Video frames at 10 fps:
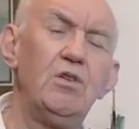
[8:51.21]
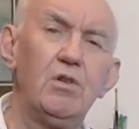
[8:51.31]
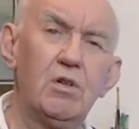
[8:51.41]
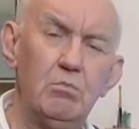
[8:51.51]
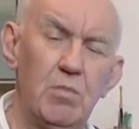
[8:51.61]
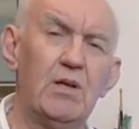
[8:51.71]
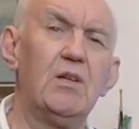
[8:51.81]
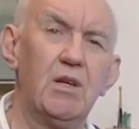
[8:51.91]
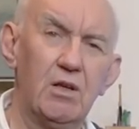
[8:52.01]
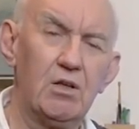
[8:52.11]
You can
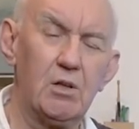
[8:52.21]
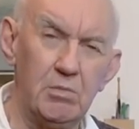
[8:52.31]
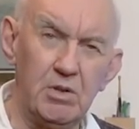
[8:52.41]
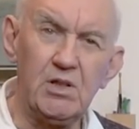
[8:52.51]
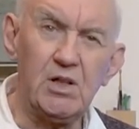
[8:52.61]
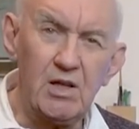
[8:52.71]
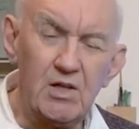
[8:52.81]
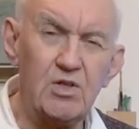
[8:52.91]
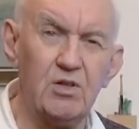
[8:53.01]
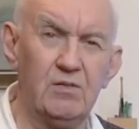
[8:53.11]
make
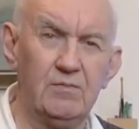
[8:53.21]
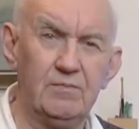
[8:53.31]
communication.